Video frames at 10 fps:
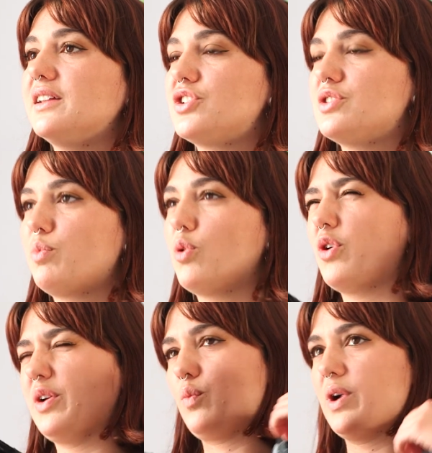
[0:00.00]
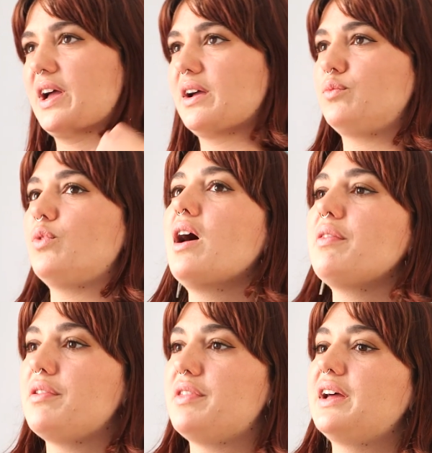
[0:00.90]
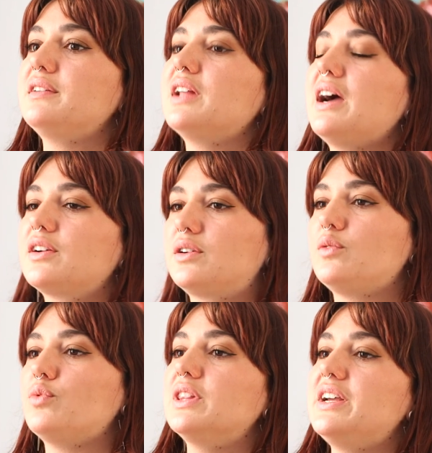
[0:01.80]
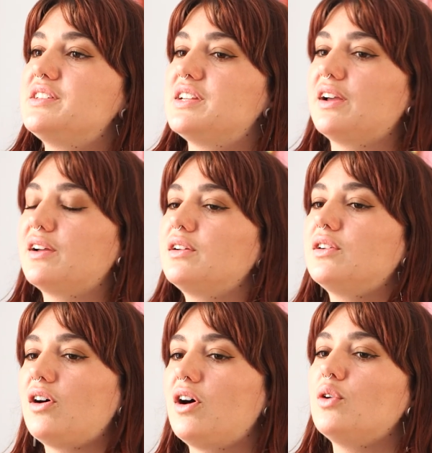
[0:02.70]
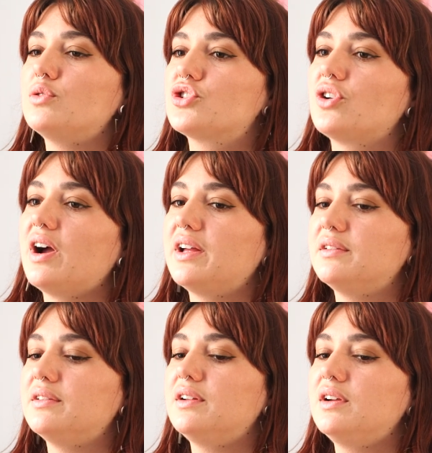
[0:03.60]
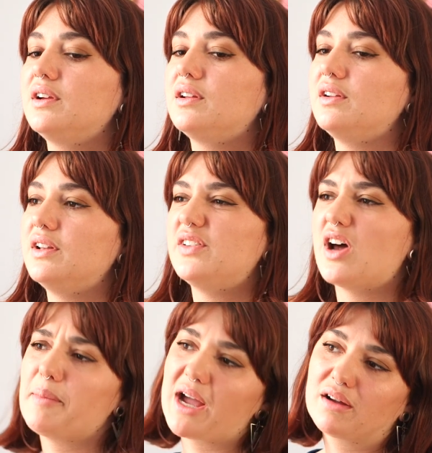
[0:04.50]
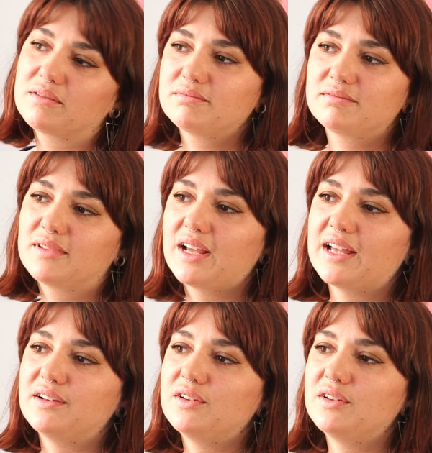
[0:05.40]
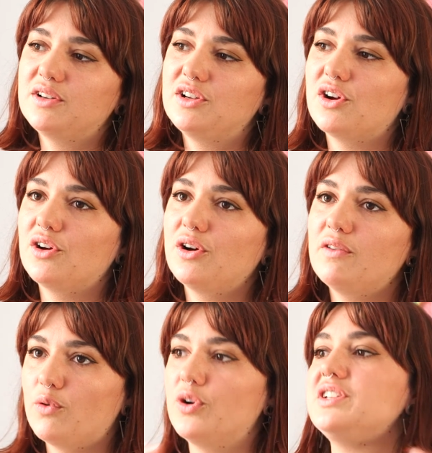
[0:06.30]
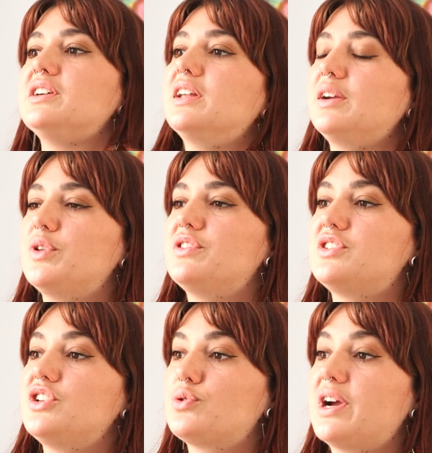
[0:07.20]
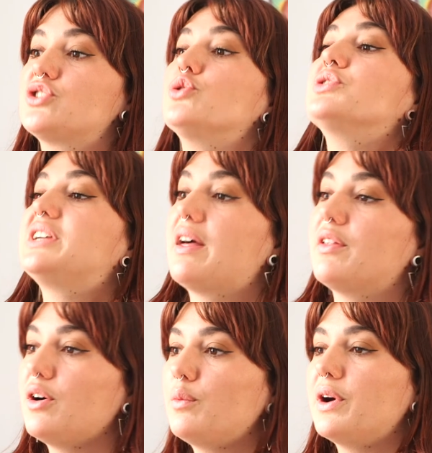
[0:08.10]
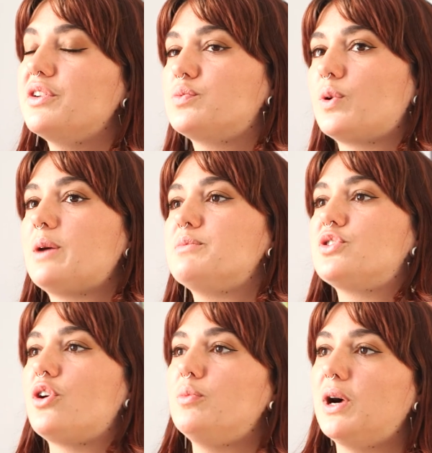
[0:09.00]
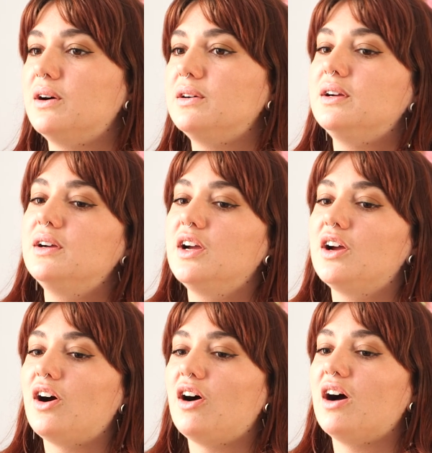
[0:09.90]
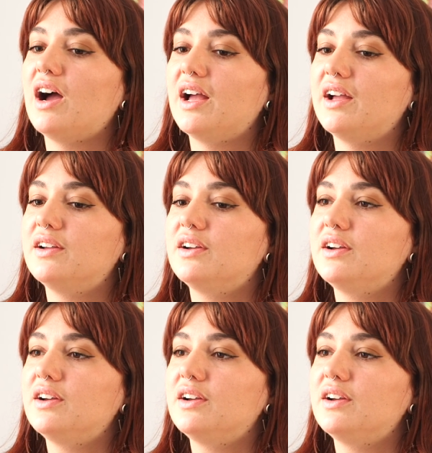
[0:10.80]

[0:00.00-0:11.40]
to the point where rather than like releasing it, I'll try and numb out and, you know, avoid dealing with the situation altogether. Whereas when I'm sober, I